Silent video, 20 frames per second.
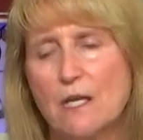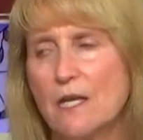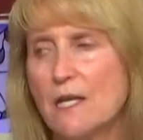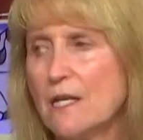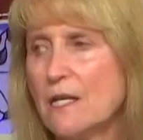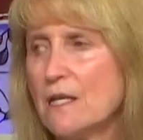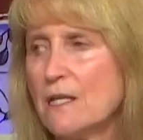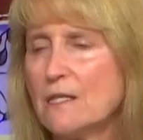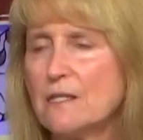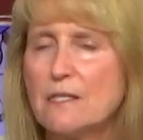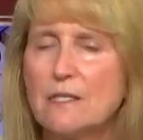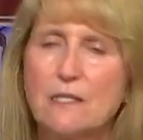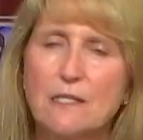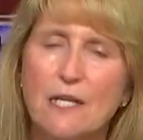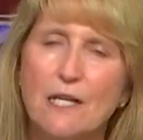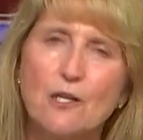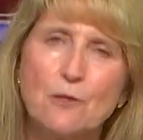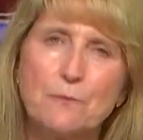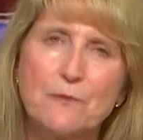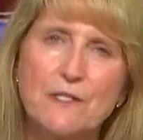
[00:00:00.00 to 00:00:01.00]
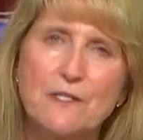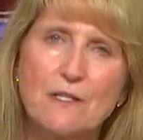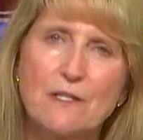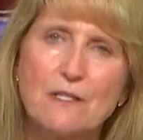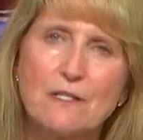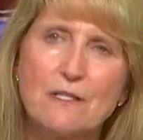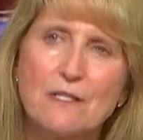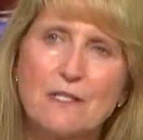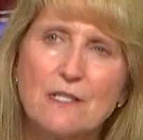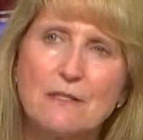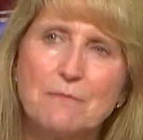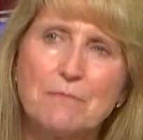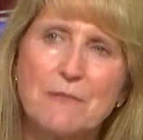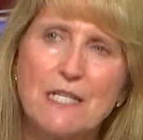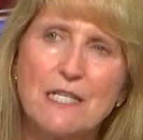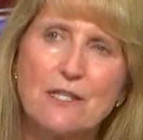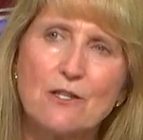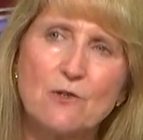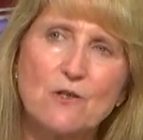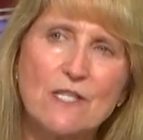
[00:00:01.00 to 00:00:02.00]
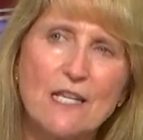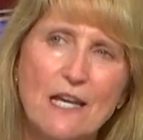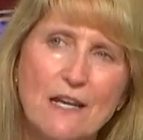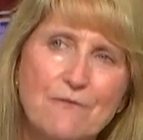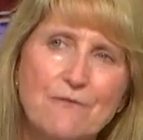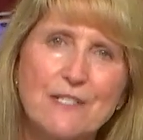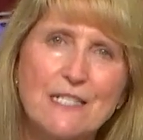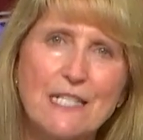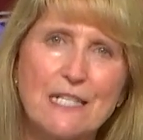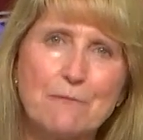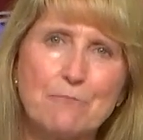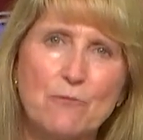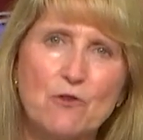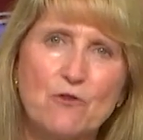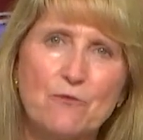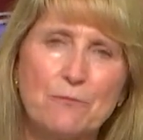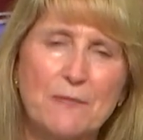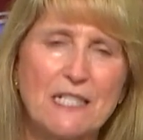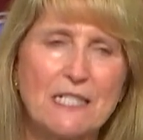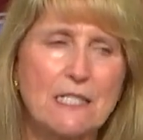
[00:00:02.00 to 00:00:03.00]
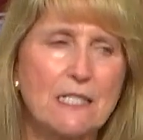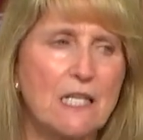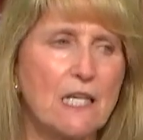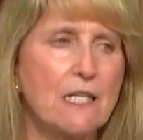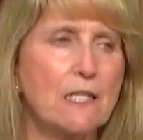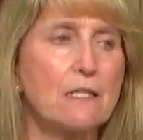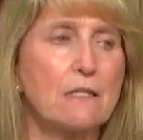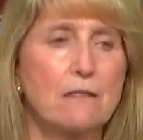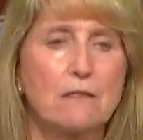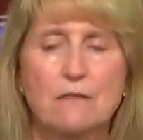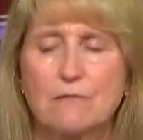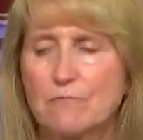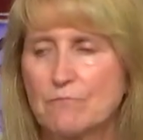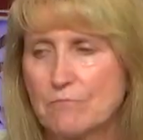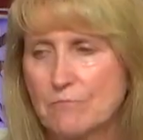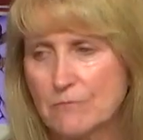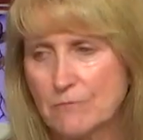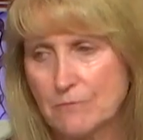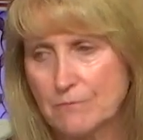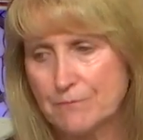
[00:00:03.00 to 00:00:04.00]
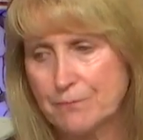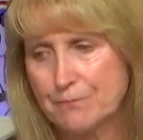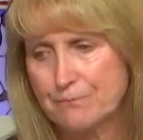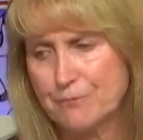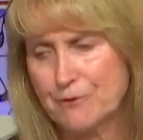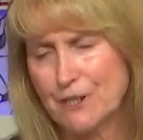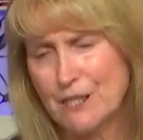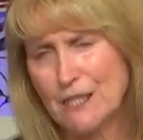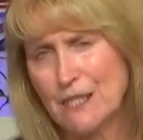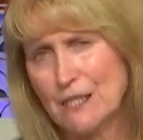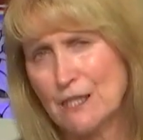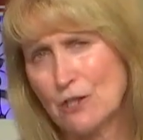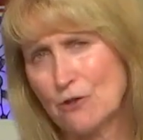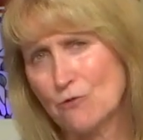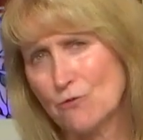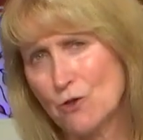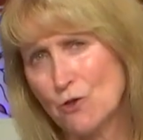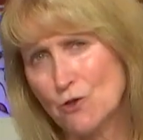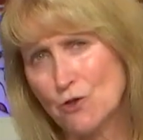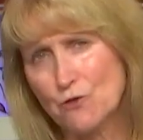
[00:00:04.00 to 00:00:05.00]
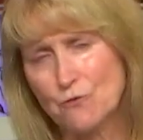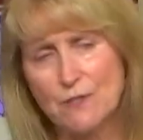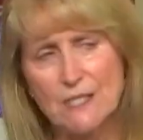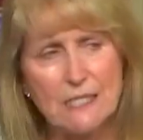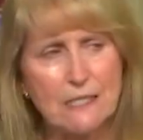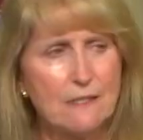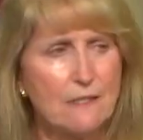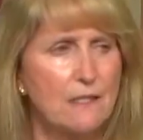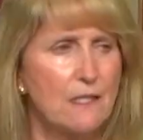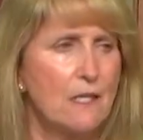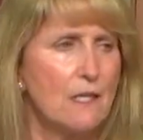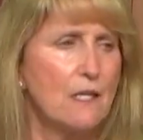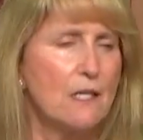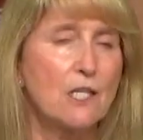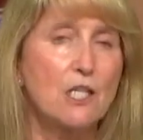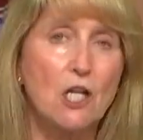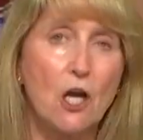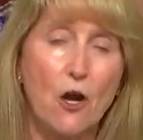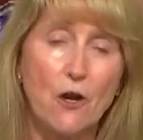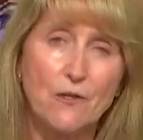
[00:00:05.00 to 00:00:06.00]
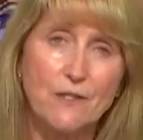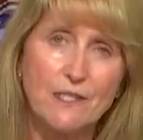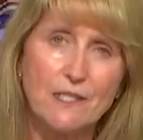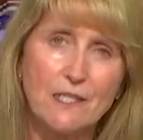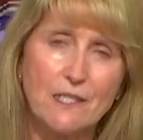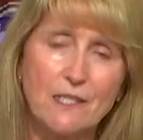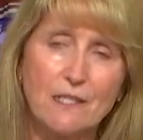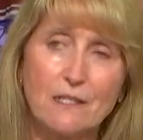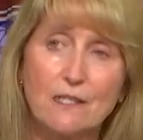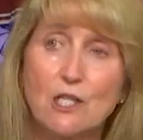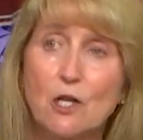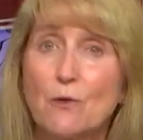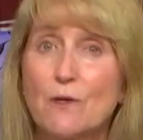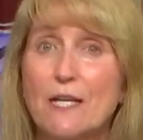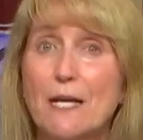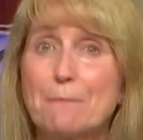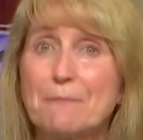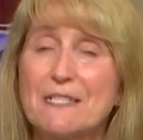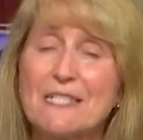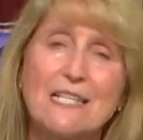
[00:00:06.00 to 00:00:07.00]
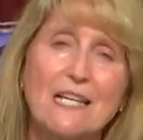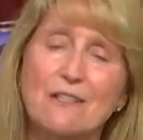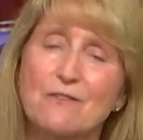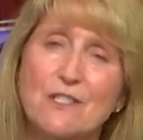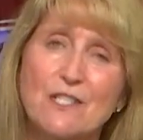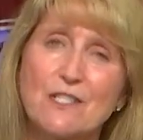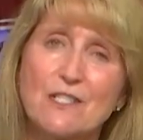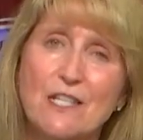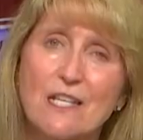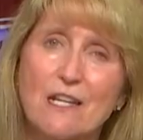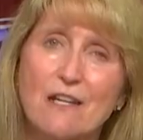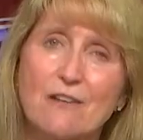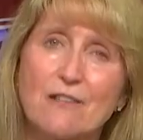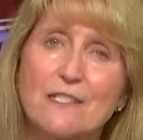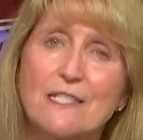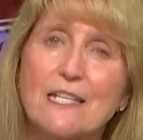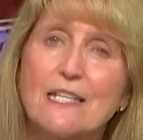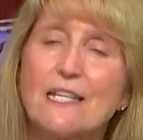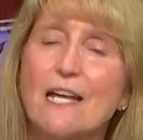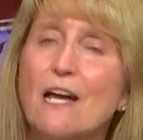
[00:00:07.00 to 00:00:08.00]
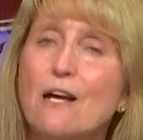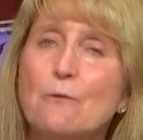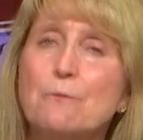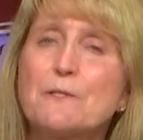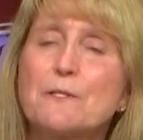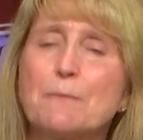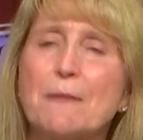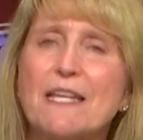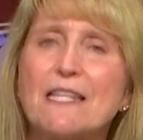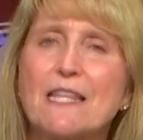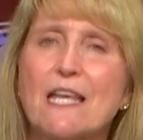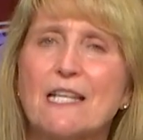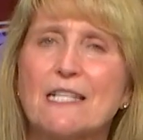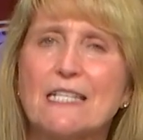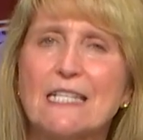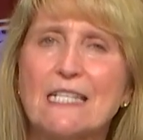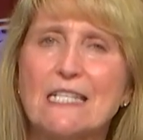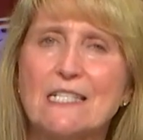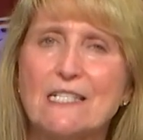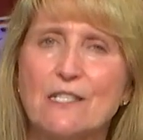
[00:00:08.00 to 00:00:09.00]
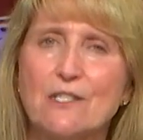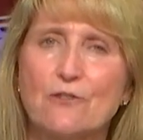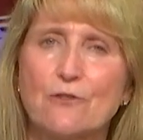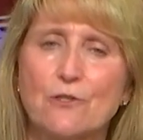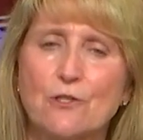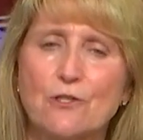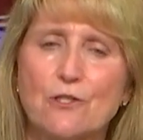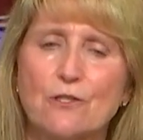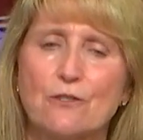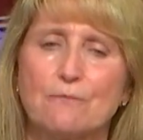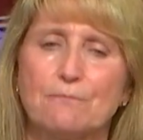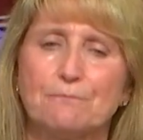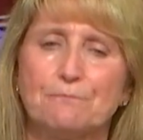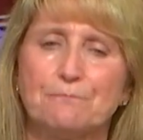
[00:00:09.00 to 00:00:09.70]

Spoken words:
And it helps make those everyday movements like bringing in the groceries, gardening, going up and down stairs. It helps make that easier to do.